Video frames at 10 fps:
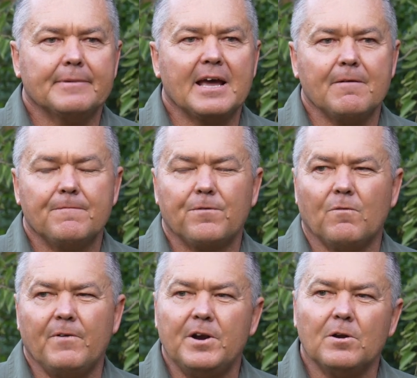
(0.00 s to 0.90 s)
game
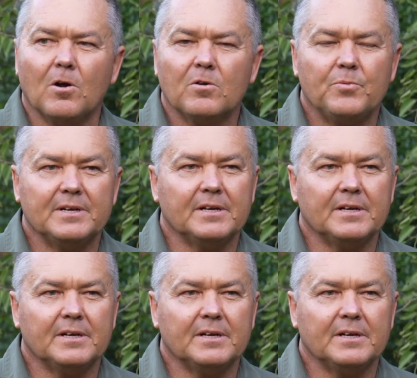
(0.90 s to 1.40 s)
for very long.